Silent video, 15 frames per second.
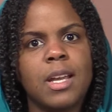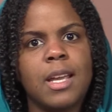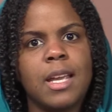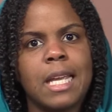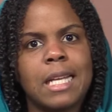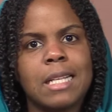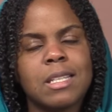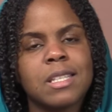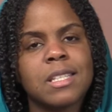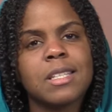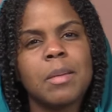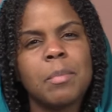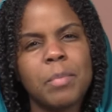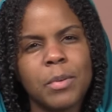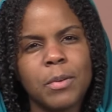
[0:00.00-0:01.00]
and
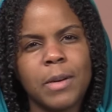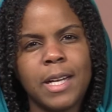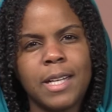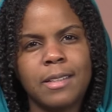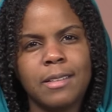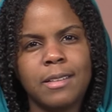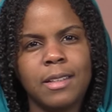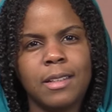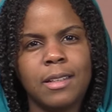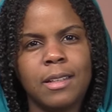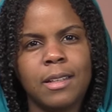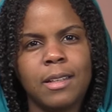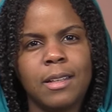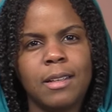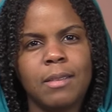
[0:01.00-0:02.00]
separating,
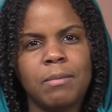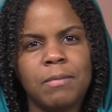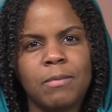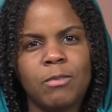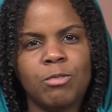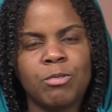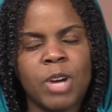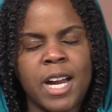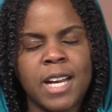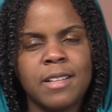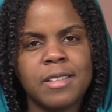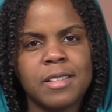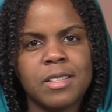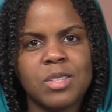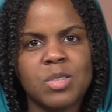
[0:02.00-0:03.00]

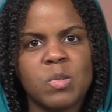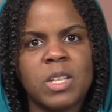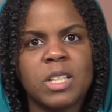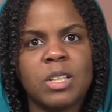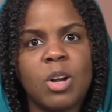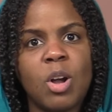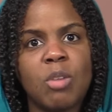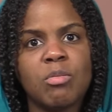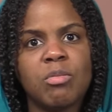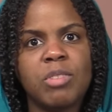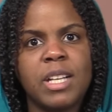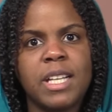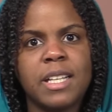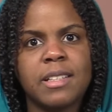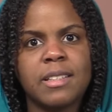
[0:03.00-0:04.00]
right? This is what
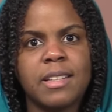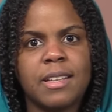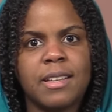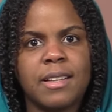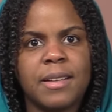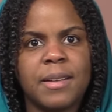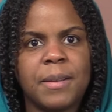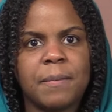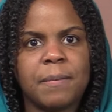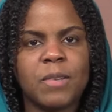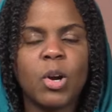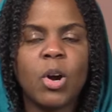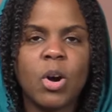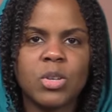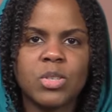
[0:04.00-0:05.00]
conflict
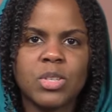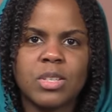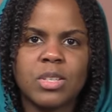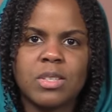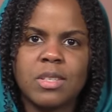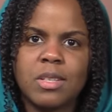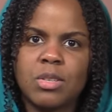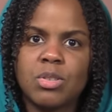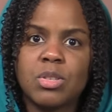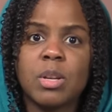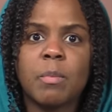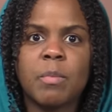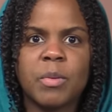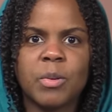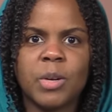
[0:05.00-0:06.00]
causes, this
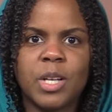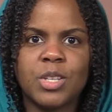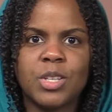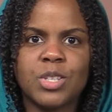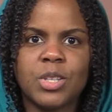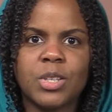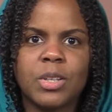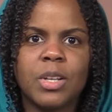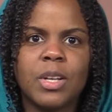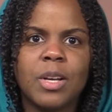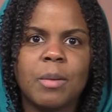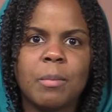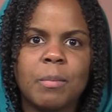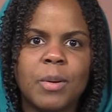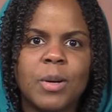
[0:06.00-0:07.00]
separation.
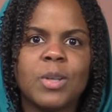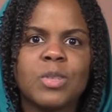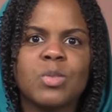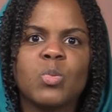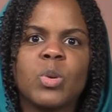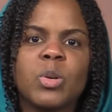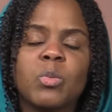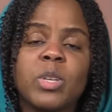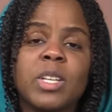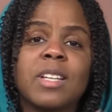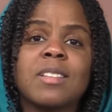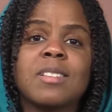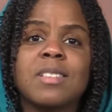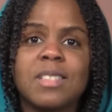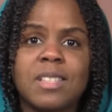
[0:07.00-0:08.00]
But when we
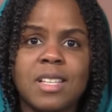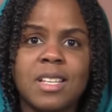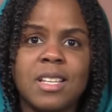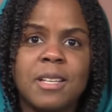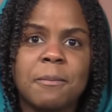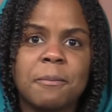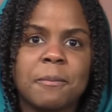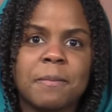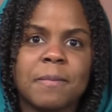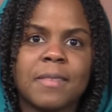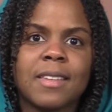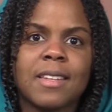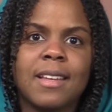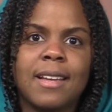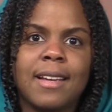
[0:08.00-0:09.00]
can see
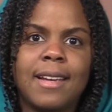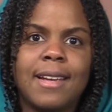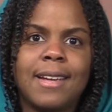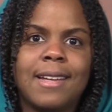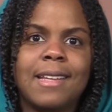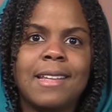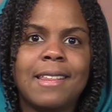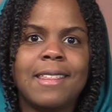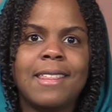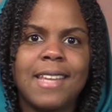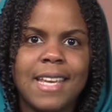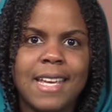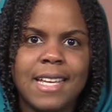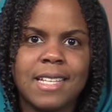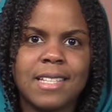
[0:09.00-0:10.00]

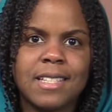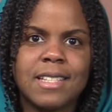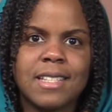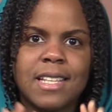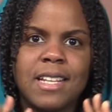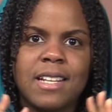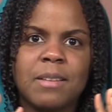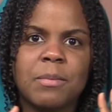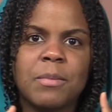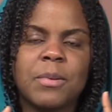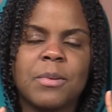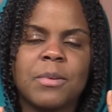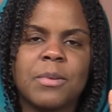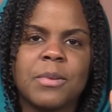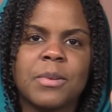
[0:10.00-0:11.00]
things in a
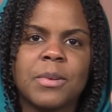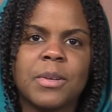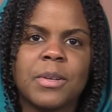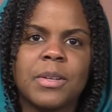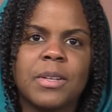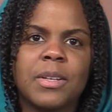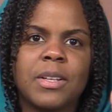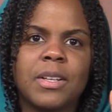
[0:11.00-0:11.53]
more